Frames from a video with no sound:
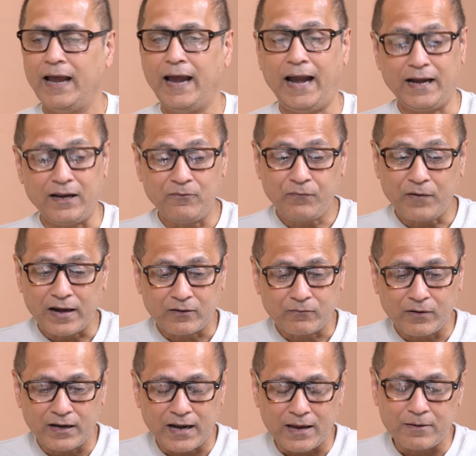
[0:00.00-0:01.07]
And in fact,
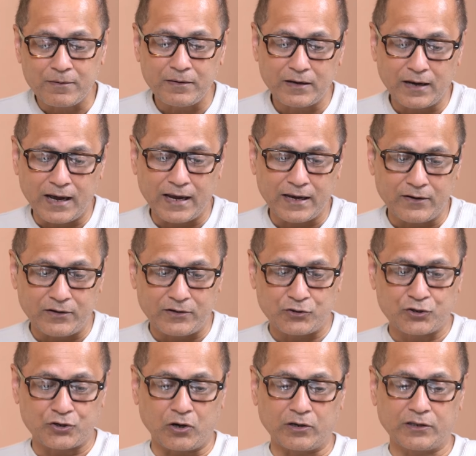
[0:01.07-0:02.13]
when I
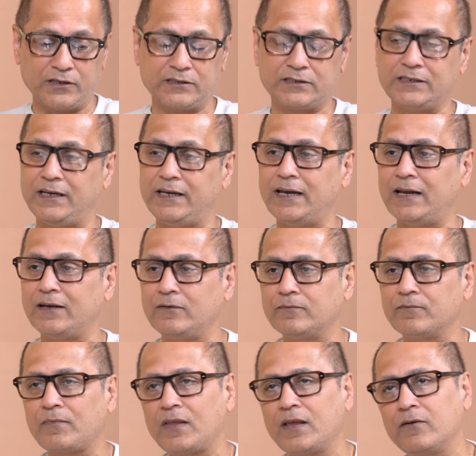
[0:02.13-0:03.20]
shot this scene, and